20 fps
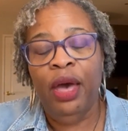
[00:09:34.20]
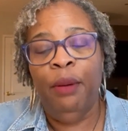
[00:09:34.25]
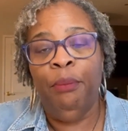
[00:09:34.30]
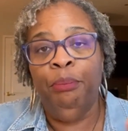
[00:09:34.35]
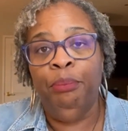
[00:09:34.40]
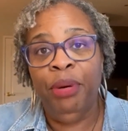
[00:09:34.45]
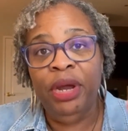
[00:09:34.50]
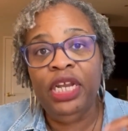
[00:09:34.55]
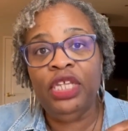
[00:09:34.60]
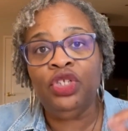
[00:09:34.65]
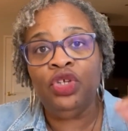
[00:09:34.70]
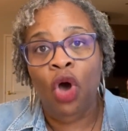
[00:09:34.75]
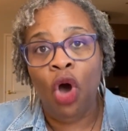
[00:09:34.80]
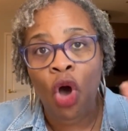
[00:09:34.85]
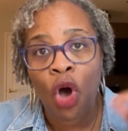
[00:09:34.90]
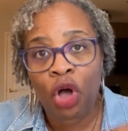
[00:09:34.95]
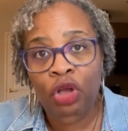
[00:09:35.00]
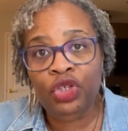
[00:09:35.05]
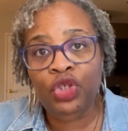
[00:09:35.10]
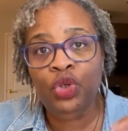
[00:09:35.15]
but it's
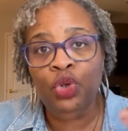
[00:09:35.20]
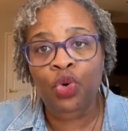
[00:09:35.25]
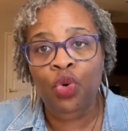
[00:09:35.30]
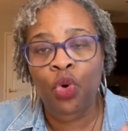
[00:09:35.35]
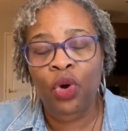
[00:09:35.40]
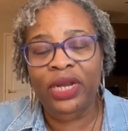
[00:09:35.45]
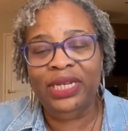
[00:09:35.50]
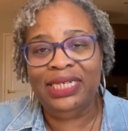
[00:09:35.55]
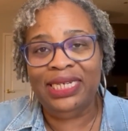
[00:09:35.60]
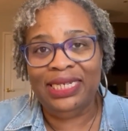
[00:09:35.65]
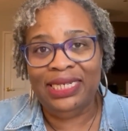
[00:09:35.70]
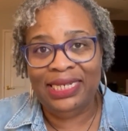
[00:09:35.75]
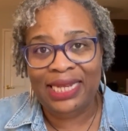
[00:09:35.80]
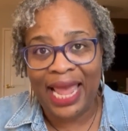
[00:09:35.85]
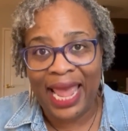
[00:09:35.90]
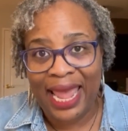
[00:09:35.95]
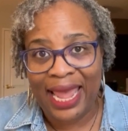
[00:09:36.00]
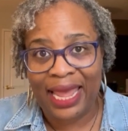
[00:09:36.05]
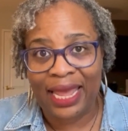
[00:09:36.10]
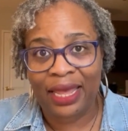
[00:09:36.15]
also going to
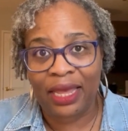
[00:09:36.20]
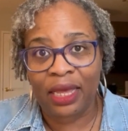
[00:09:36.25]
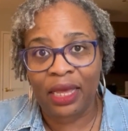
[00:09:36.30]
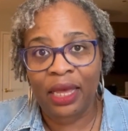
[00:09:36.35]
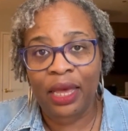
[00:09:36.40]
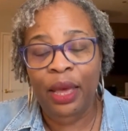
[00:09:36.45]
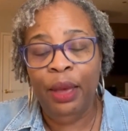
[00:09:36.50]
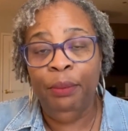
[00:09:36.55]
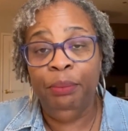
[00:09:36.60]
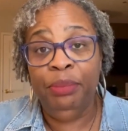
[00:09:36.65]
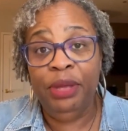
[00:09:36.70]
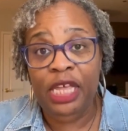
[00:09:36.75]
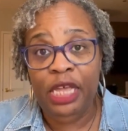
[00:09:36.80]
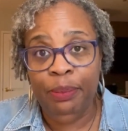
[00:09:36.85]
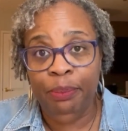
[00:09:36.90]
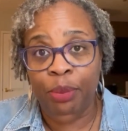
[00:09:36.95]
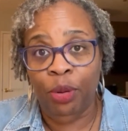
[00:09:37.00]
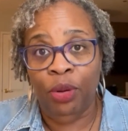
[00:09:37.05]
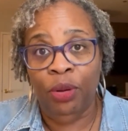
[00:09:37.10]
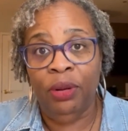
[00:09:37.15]
take
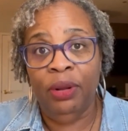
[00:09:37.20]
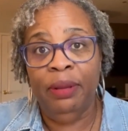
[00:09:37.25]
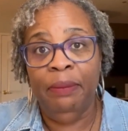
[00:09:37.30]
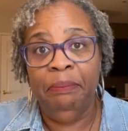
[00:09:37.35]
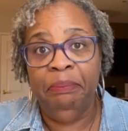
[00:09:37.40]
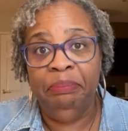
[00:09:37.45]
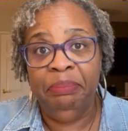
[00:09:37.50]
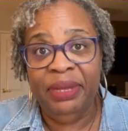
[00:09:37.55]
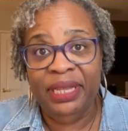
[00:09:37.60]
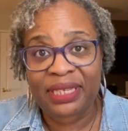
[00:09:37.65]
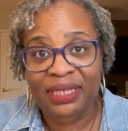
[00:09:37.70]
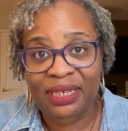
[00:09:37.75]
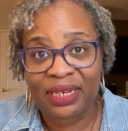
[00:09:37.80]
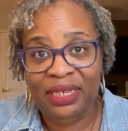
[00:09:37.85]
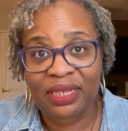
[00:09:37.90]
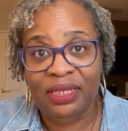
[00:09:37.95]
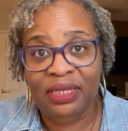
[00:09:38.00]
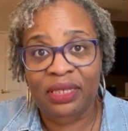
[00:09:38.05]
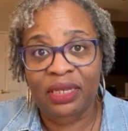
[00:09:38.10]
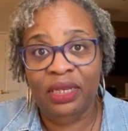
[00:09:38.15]
people,
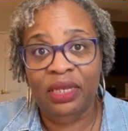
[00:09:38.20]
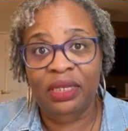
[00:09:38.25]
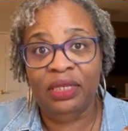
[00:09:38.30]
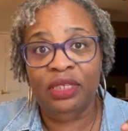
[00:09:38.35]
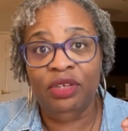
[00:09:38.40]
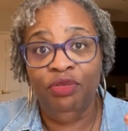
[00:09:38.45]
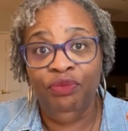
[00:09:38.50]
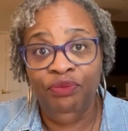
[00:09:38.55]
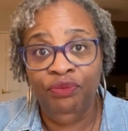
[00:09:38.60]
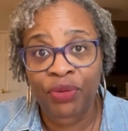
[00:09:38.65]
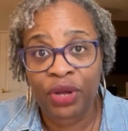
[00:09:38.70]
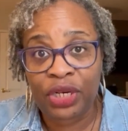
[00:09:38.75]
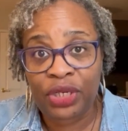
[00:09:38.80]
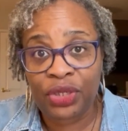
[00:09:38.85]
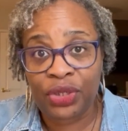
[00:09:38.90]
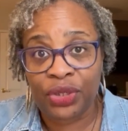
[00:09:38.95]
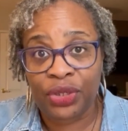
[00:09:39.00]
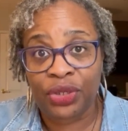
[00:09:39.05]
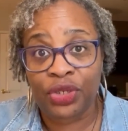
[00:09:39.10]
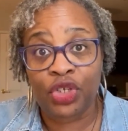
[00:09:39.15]
businesses,
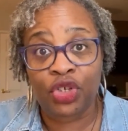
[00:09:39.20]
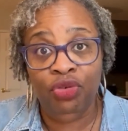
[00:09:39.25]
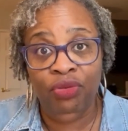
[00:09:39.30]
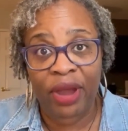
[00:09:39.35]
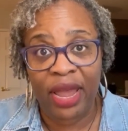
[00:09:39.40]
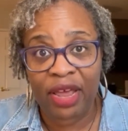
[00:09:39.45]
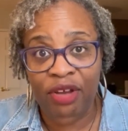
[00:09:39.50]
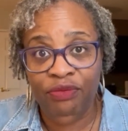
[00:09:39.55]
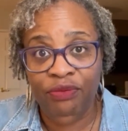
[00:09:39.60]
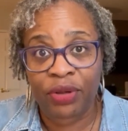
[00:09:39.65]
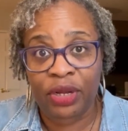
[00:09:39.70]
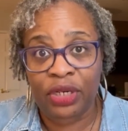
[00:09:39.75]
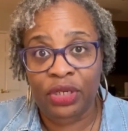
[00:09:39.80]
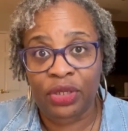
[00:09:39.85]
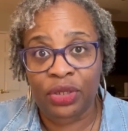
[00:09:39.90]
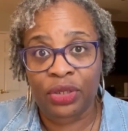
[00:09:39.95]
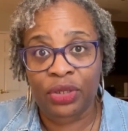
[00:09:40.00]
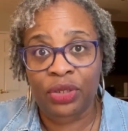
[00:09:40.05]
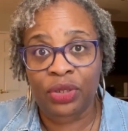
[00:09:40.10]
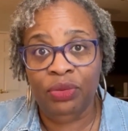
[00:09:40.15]
funders, grant
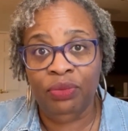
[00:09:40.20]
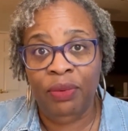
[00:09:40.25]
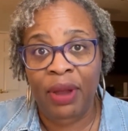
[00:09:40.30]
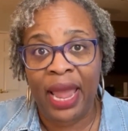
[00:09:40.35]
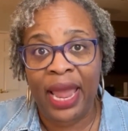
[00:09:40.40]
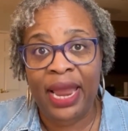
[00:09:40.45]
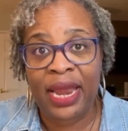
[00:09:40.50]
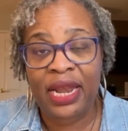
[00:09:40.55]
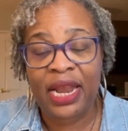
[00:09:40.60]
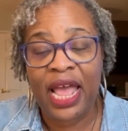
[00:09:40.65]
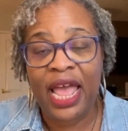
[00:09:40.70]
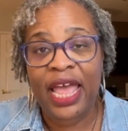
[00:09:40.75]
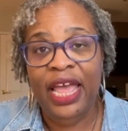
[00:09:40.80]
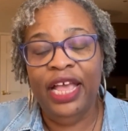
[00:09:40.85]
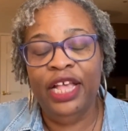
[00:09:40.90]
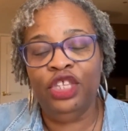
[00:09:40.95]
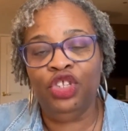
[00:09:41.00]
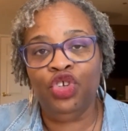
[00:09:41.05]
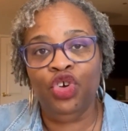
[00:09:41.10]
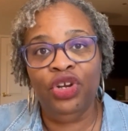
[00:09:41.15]
funders, right?
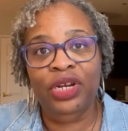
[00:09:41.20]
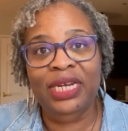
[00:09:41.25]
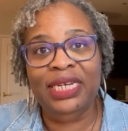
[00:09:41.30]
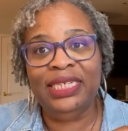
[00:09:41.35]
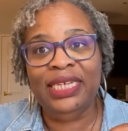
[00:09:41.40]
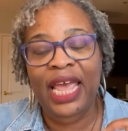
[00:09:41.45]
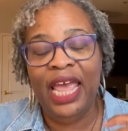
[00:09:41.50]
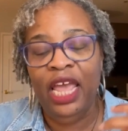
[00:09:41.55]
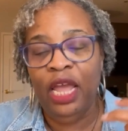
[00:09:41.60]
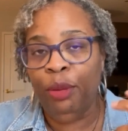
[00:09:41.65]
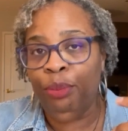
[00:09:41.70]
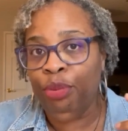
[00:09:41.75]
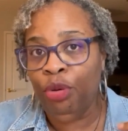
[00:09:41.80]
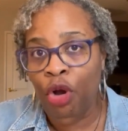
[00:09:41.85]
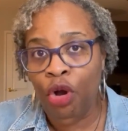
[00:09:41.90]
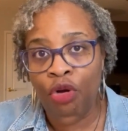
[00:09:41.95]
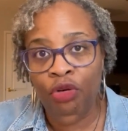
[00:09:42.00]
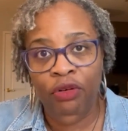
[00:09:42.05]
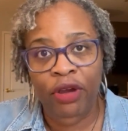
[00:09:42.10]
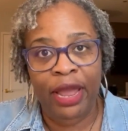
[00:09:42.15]
It's going to take
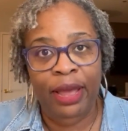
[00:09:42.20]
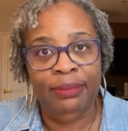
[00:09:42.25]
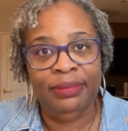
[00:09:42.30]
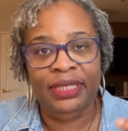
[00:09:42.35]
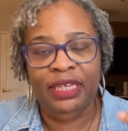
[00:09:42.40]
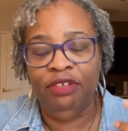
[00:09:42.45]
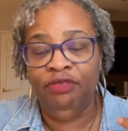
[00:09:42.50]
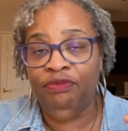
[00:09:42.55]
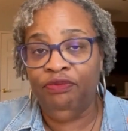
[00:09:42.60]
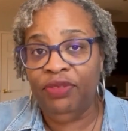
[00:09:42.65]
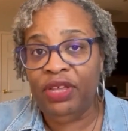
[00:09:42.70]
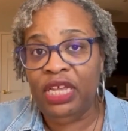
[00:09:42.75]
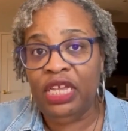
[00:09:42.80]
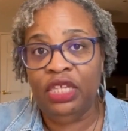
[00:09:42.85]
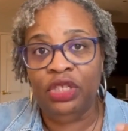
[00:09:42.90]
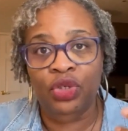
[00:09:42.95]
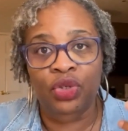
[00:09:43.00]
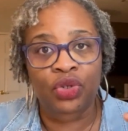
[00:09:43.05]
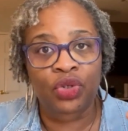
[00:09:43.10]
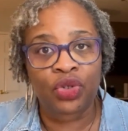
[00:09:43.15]
programs and
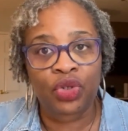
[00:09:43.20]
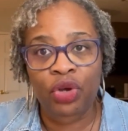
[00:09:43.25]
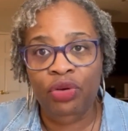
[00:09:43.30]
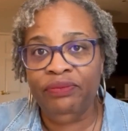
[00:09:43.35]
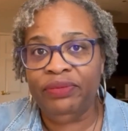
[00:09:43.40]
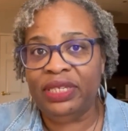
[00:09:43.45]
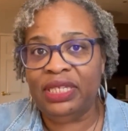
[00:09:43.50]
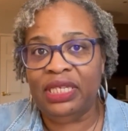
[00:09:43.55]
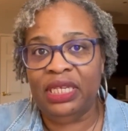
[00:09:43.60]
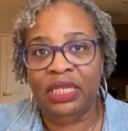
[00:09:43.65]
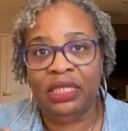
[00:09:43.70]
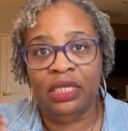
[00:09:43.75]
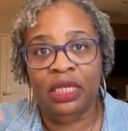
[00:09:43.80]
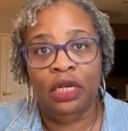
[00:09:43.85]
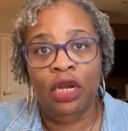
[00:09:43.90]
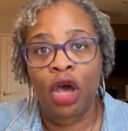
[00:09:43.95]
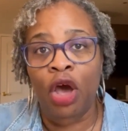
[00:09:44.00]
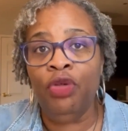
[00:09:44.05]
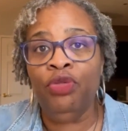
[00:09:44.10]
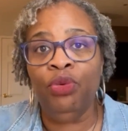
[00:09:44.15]
fees and services and
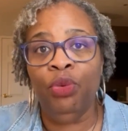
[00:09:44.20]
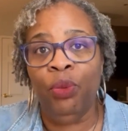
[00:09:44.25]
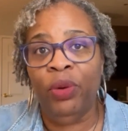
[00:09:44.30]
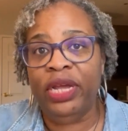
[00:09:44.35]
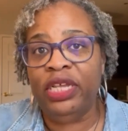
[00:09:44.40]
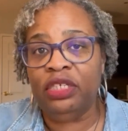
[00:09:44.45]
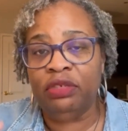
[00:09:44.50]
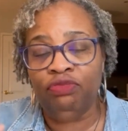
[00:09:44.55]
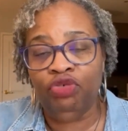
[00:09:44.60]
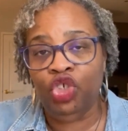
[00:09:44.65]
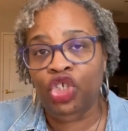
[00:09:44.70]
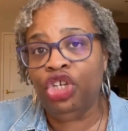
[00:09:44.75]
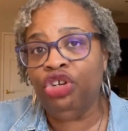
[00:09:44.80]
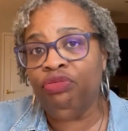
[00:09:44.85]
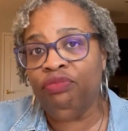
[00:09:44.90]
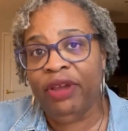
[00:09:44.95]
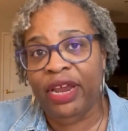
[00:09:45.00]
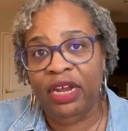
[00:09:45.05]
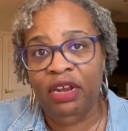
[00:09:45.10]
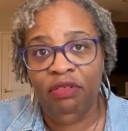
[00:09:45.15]
other ways of
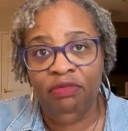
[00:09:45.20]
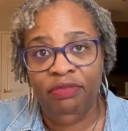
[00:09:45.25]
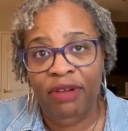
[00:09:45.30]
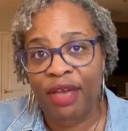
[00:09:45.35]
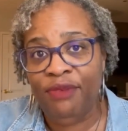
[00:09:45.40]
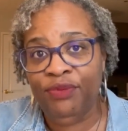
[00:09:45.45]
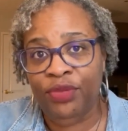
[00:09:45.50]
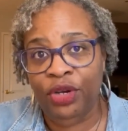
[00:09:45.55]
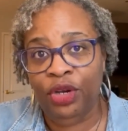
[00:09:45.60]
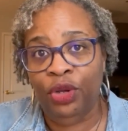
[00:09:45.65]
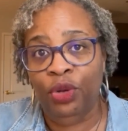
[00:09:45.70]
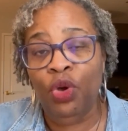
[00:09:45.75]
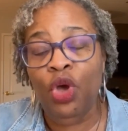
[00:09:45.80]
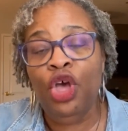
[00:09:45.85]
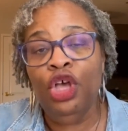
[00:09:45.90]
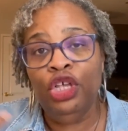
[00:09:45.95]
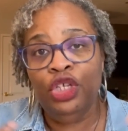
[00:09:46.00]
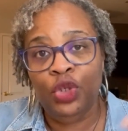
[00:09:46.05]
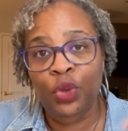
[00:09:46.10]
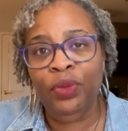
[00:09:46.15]
generating revenue
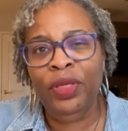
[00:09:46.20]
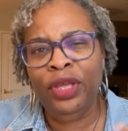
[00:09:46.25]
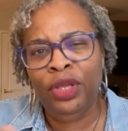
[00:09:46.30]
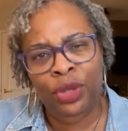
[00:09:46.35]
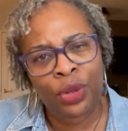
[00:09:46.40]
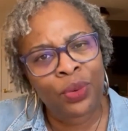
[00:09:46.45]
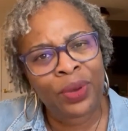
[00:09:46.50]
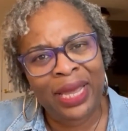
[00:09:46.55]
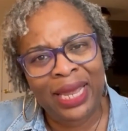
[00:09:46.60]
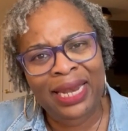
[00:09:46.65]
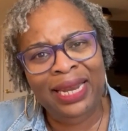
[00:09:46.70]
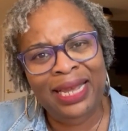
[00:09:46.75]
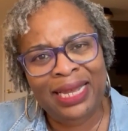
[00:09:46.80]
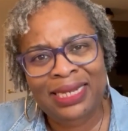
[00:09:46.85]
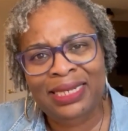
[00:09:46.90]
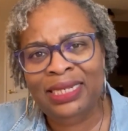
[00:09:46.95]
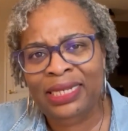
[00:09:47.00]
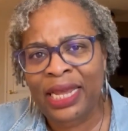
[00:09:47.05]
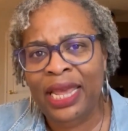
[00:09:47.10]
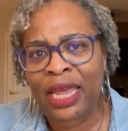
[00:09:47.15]
so that you can
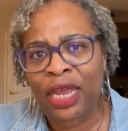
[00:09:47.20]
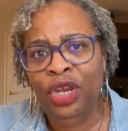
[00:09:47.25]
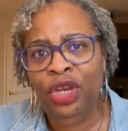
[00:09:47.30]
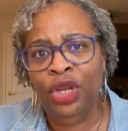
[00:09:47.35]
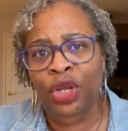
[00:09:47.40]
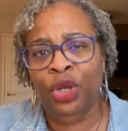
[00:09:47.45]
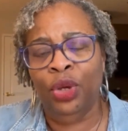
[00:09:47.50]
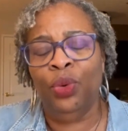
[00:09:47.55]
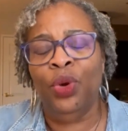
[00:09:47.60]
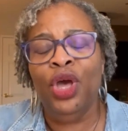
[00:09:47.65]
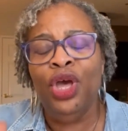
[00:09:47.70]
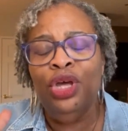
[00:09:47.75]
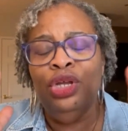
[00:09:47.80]
continue.